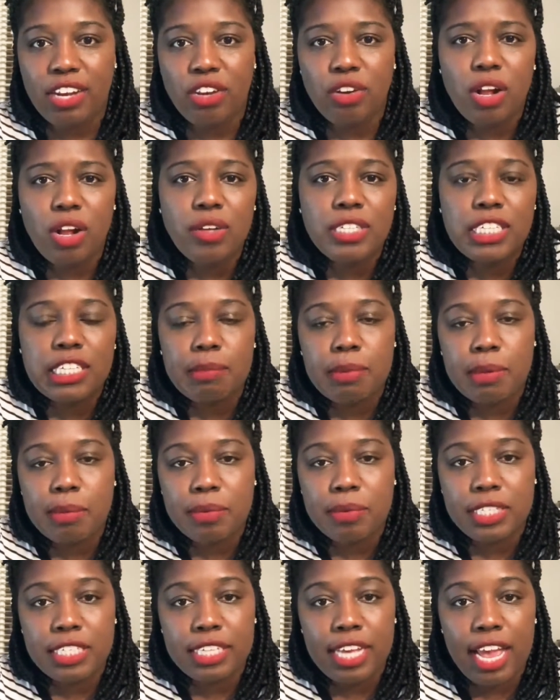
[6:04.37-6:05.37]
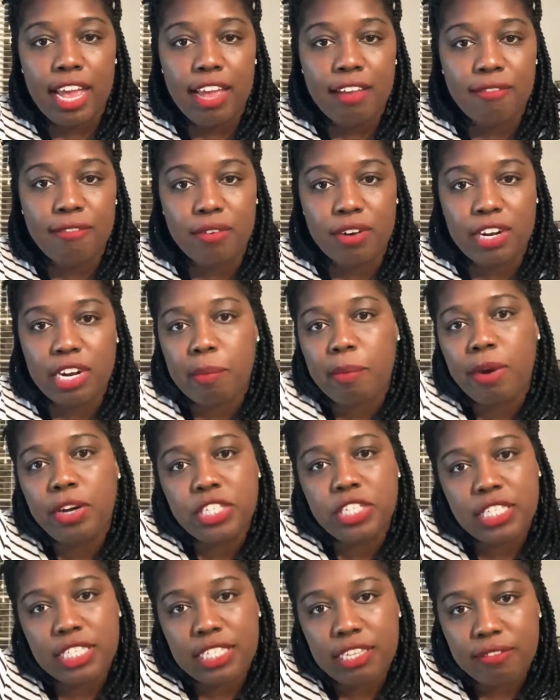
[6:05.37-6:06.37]
You know, some people save for an
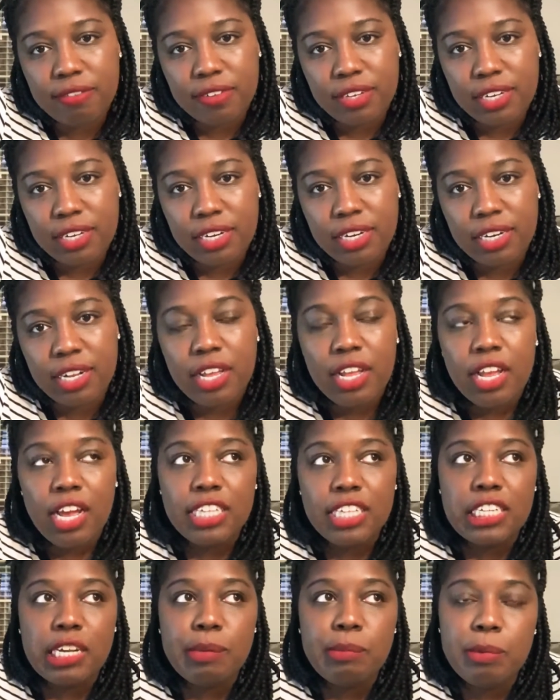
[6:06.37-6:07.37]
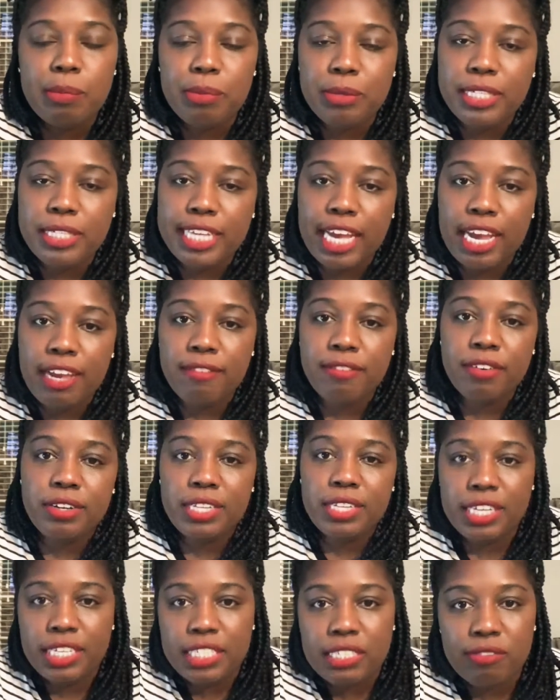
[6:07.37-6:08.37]
emergency fund. Some people save for
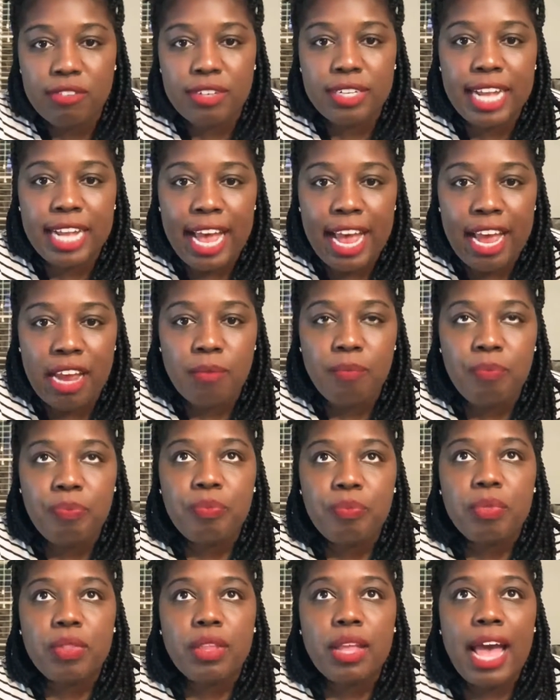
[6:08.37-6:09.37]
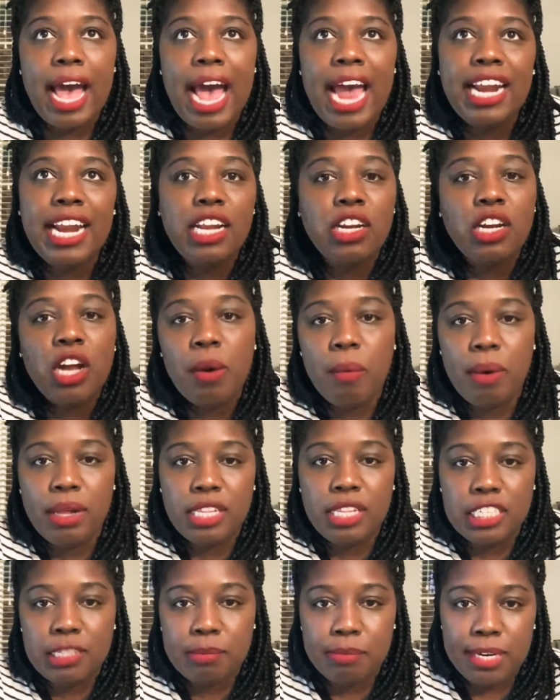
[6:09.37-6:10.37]
this, for that. I didn't know what
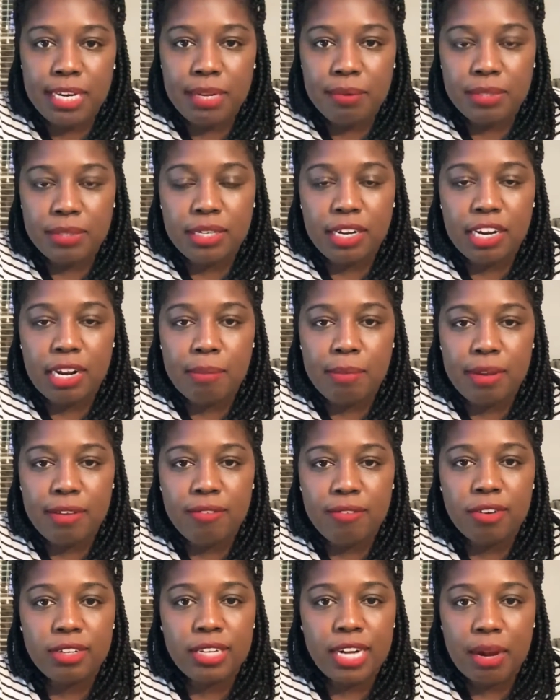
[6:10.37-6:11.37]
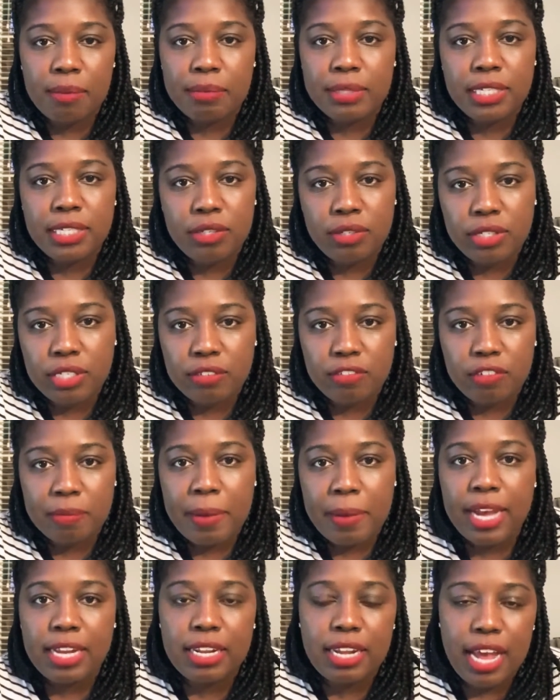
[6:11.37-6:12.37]
this money was going to be for that I was using for
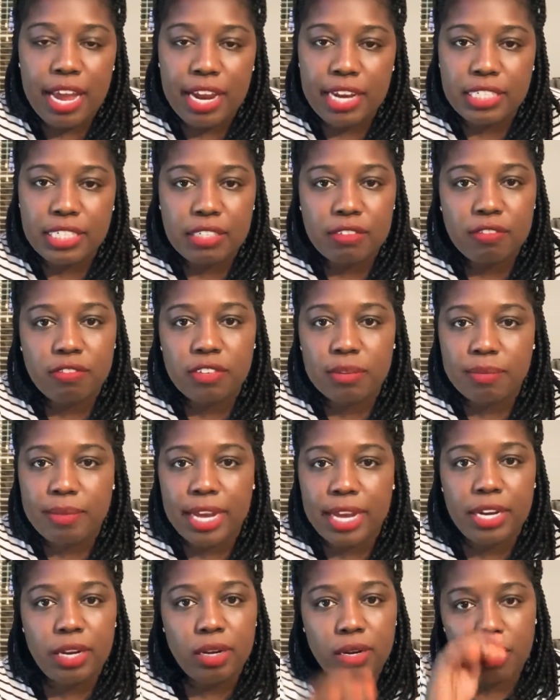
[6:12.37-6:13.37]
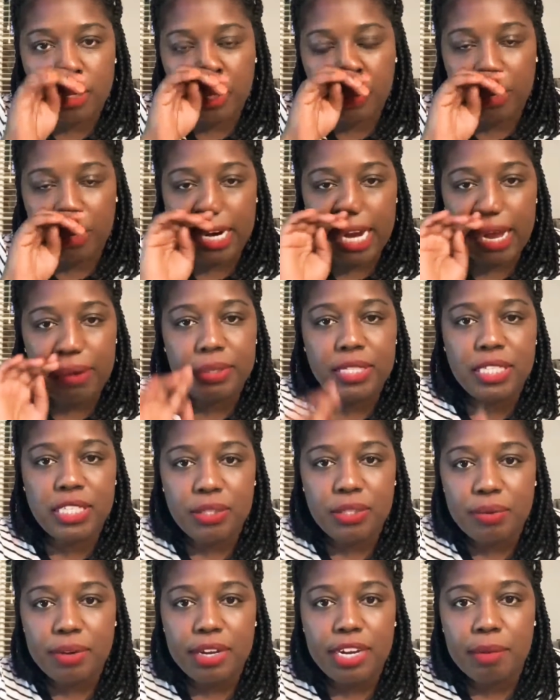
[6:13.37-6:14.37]
my clients and from, like, you know, the work I was
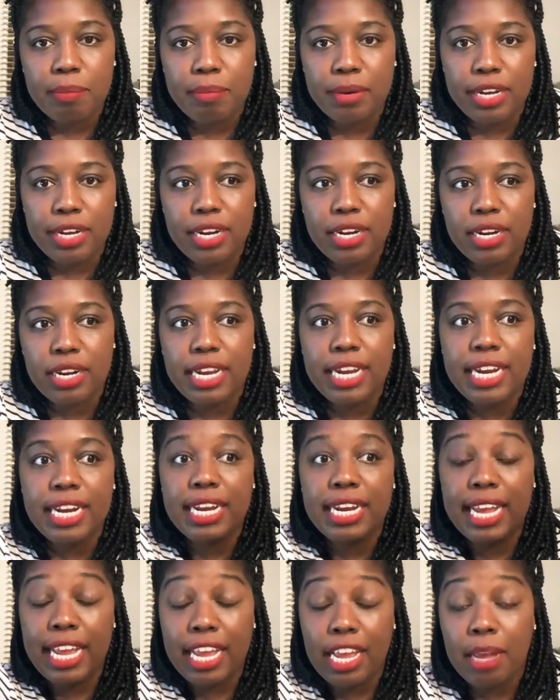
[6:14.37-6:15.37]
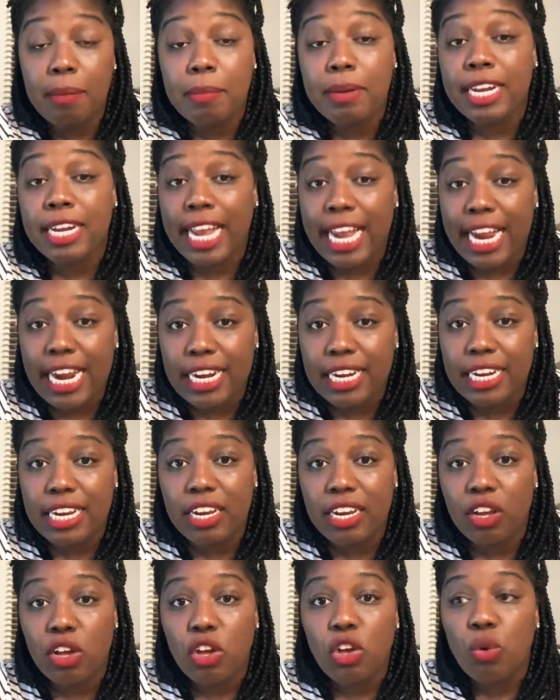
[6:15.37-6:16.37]
doing, but it came in
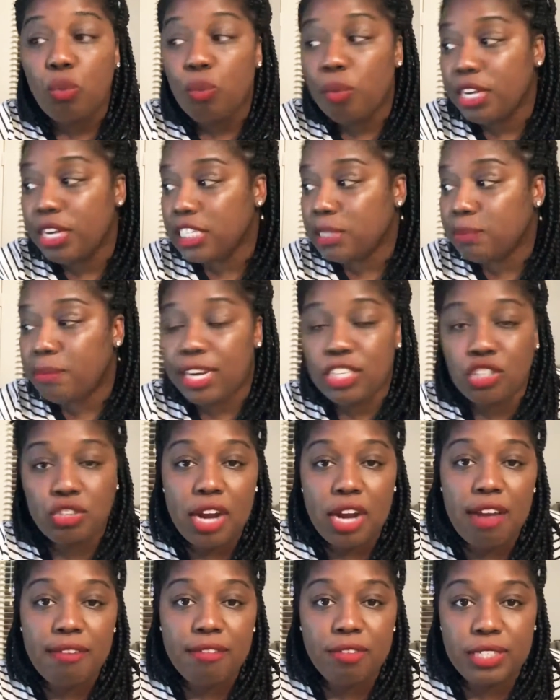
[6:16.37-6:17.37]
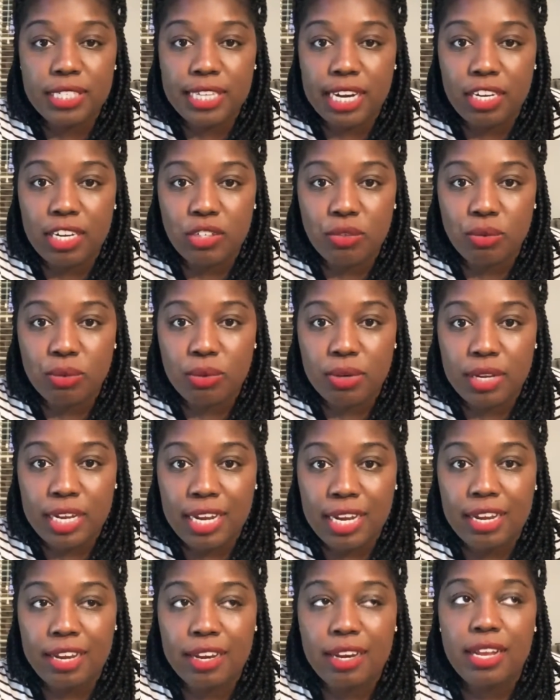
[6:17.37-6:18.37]
handy once my travel schedule
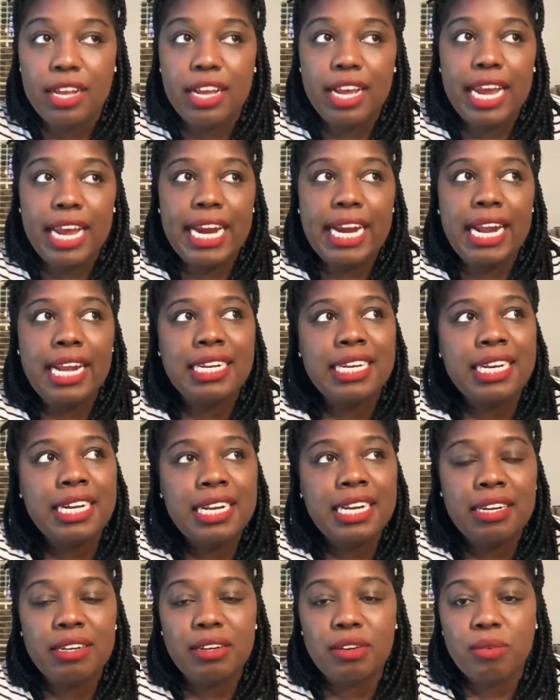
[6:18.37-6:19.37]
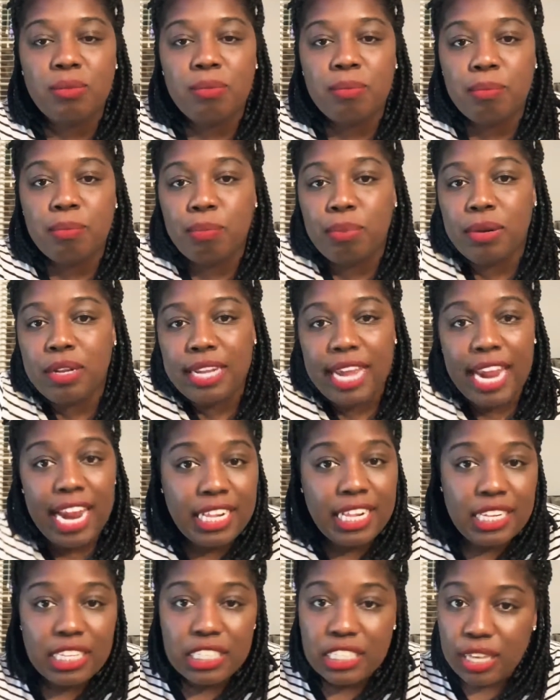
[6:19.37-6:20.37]
hit. And I didn't
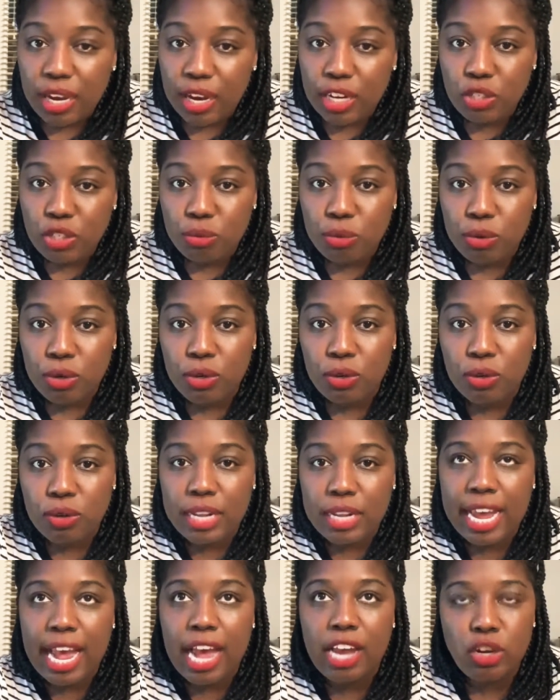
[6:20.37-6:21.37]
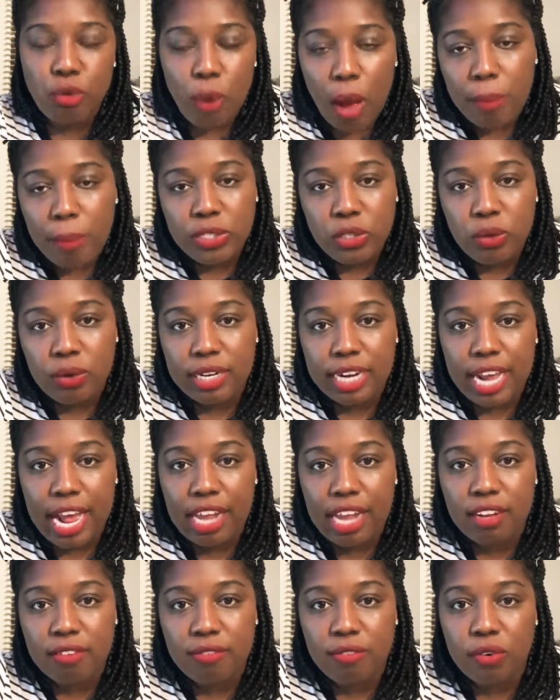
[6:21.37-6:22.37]
plan the schedule. Like, I knew I was going to
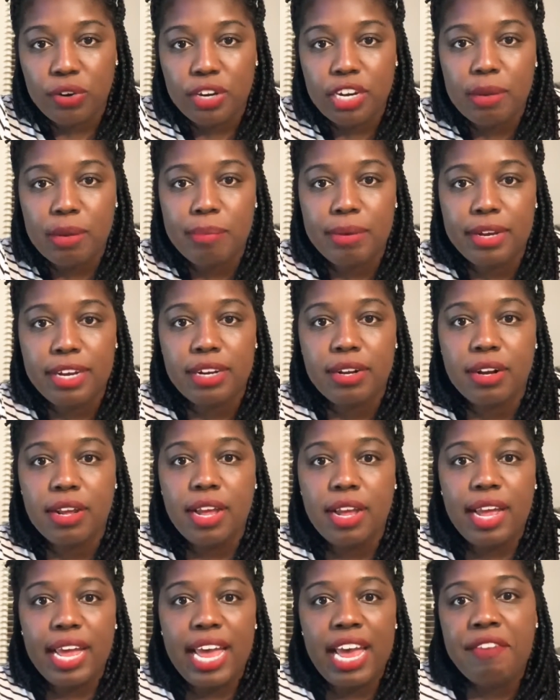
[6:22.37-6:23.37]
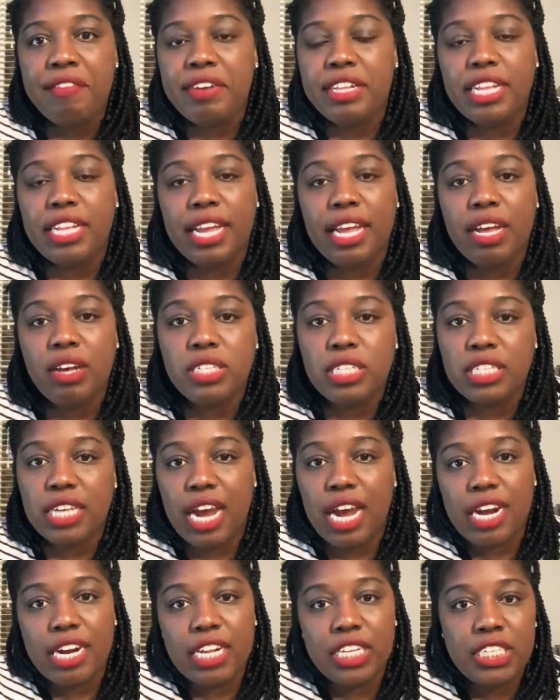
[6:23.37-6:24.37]
California, but everything else
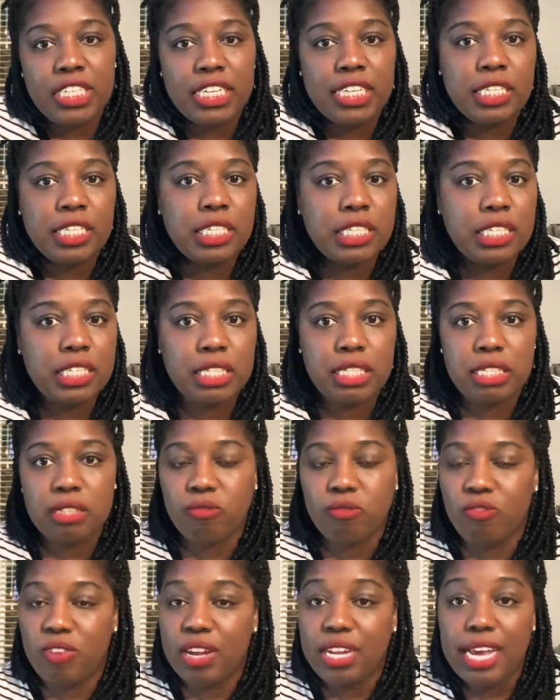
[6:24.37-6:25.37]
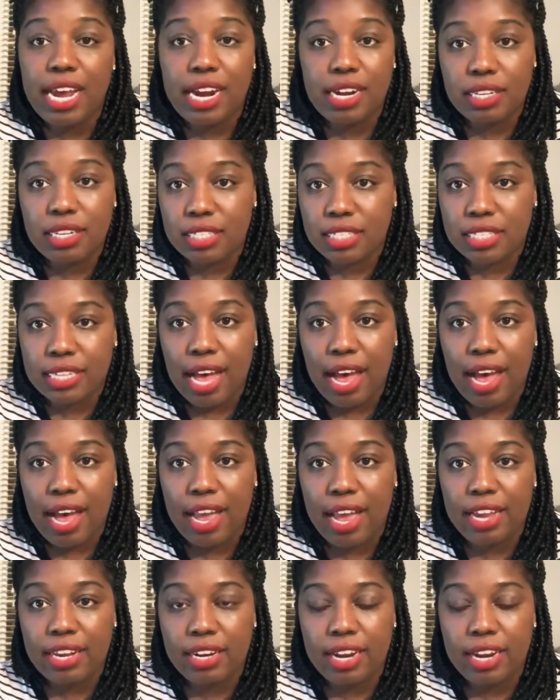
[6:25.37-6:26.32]
kind of just fell out of the sky.